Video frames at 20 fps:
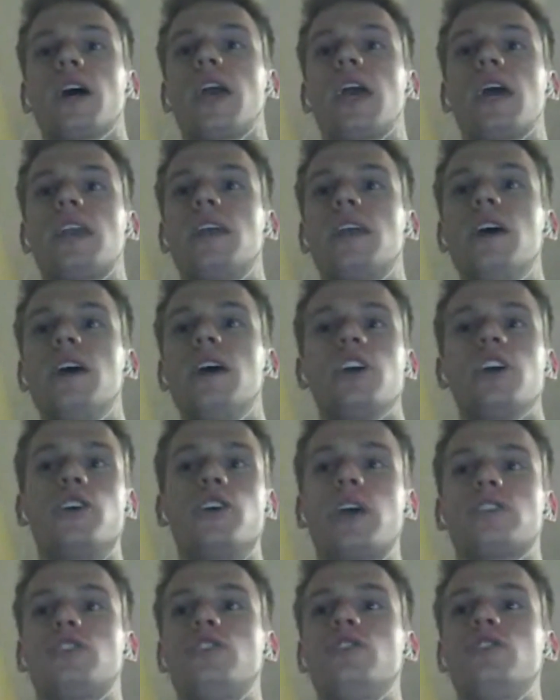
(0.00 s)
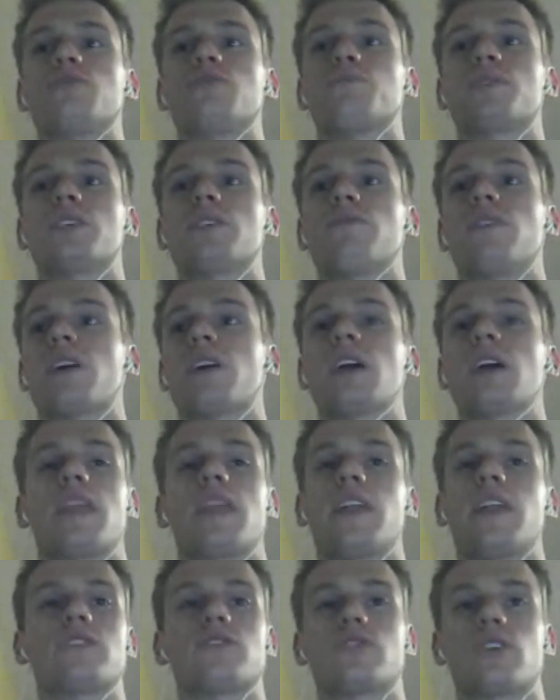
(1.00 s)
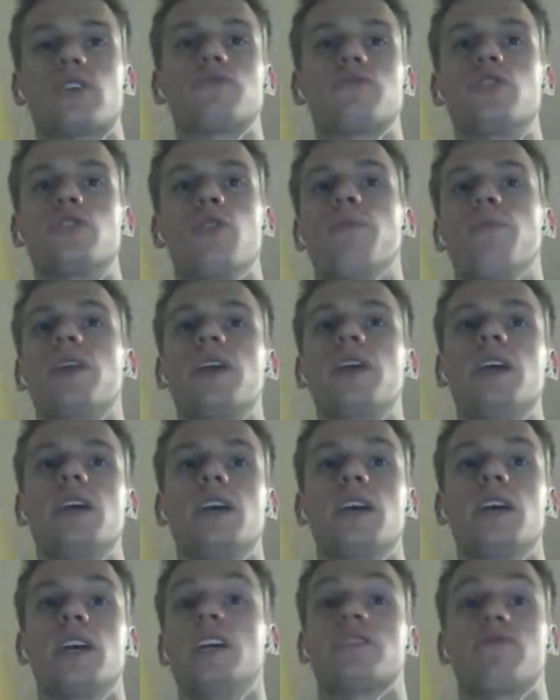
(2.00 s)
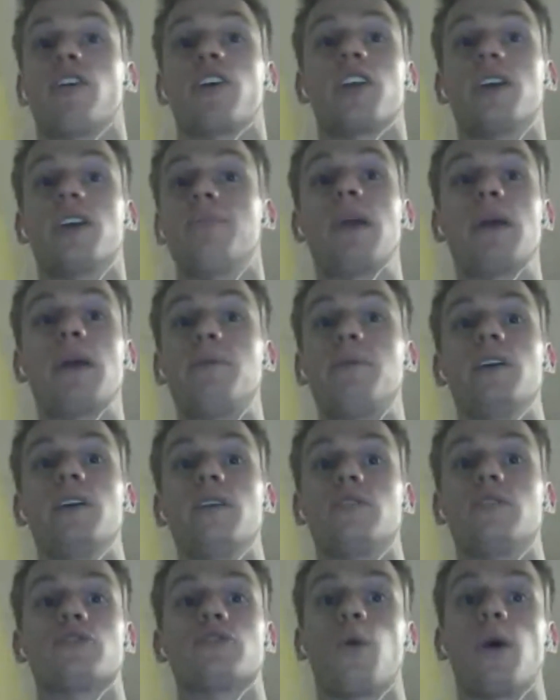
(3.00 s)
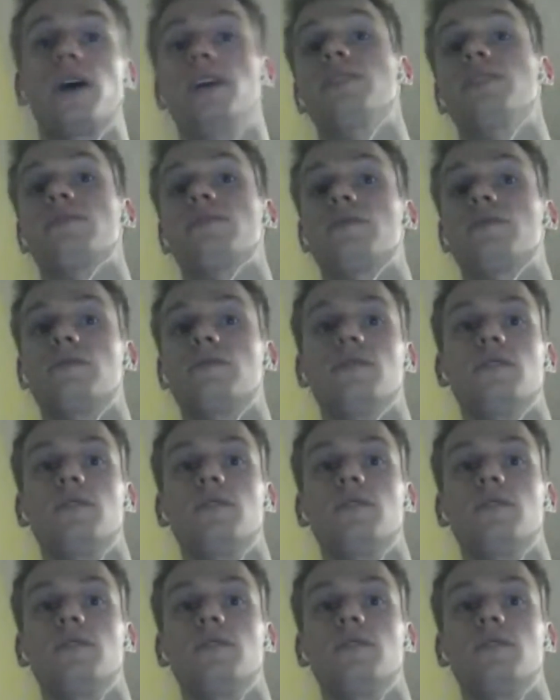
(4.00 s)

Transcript: again, you get too specific, that serves nobody. It's funny maybe twice.